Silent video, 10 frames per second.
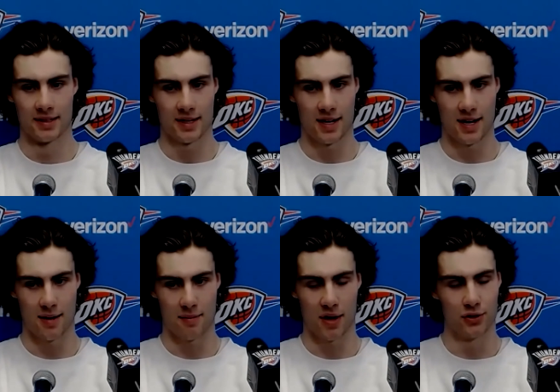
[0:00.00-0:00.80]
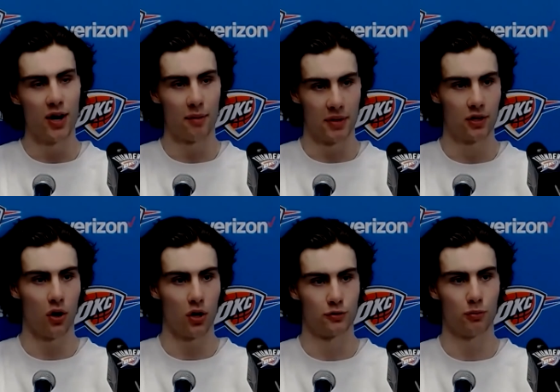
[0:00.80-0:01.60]
Um, I knew how big
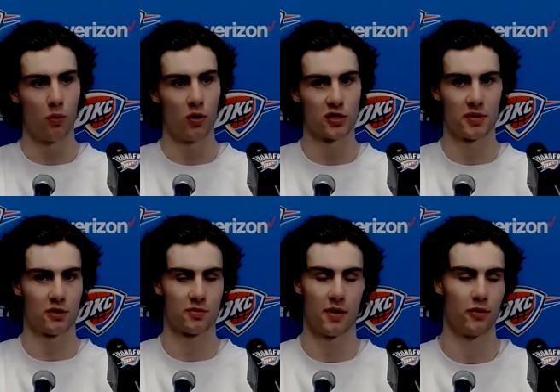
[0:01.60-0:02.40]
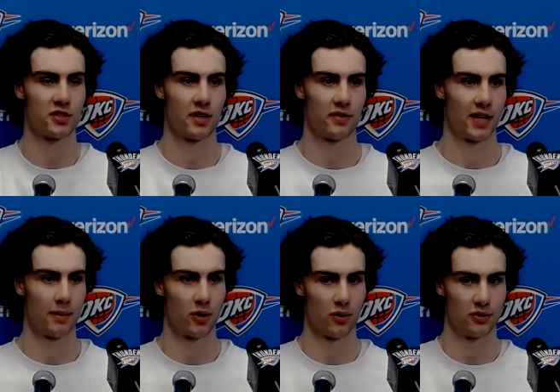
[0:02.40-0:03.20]
college football was, but it was my first ever game
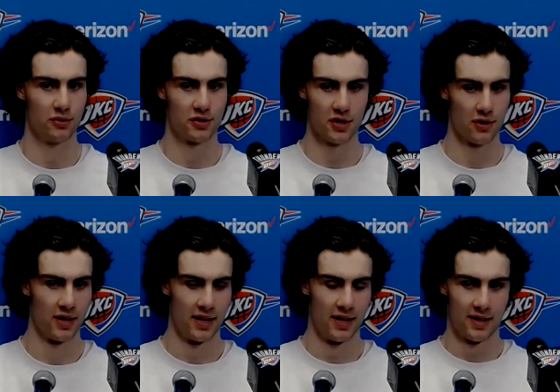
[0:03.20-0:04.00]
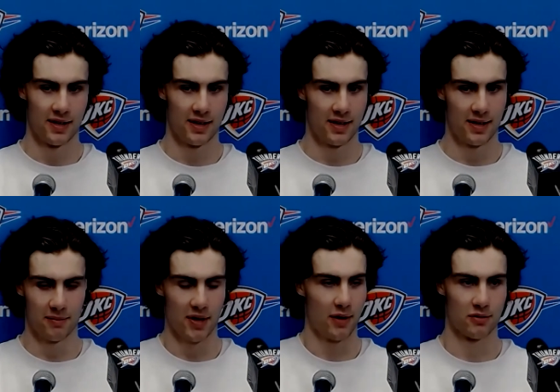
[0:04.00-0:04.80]
going to. So, um,
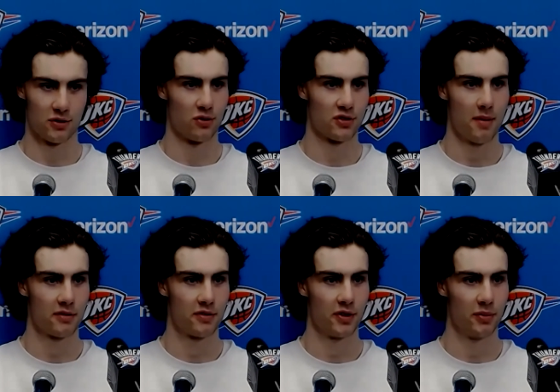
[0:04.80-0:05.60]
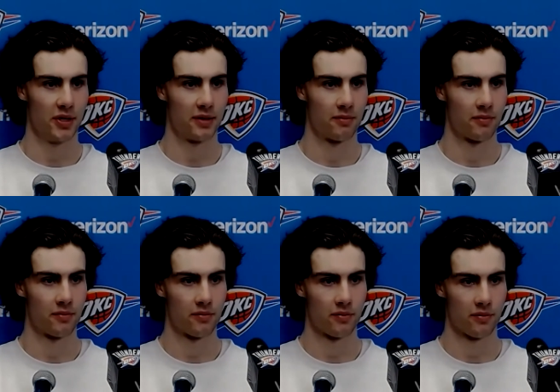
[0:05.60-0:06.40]
yeah, it was an awesome atmosphere to be in.
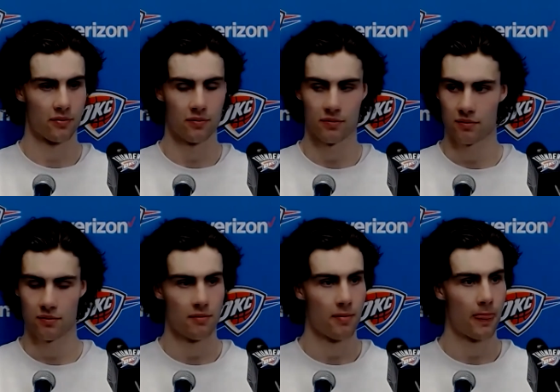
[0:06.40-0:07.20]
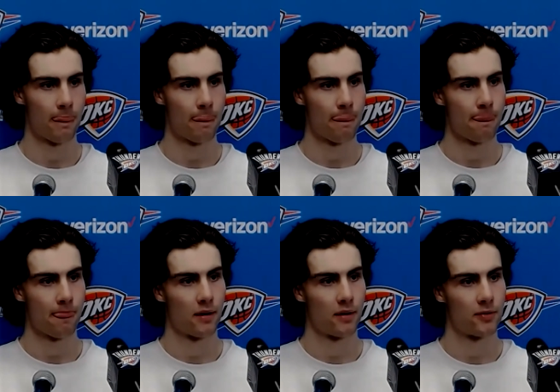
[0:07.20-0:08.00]
Your next game will be at the
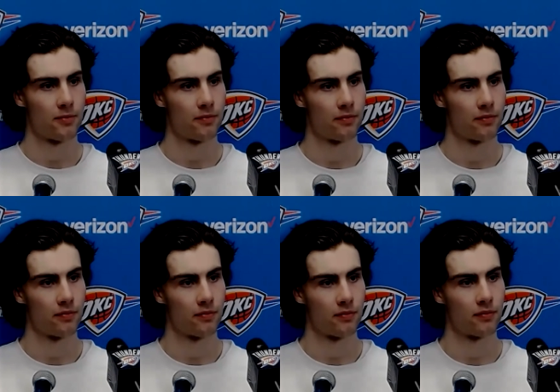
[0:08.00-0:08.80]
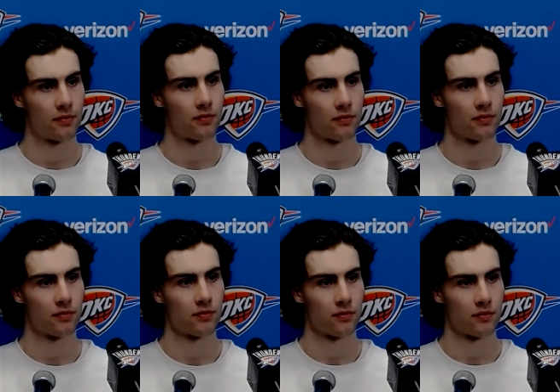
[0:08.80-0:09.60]
Mecca of basketball, Madison Square
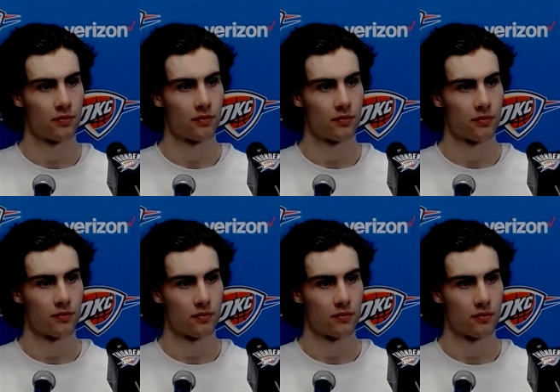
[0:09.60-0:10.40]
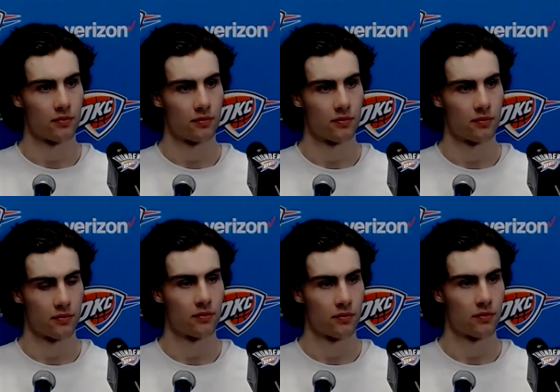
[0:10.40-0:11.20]
Garden. What would, would that mean anything
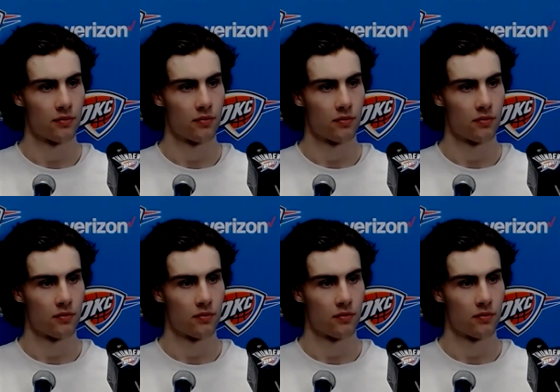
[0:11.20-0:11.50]
actually to you?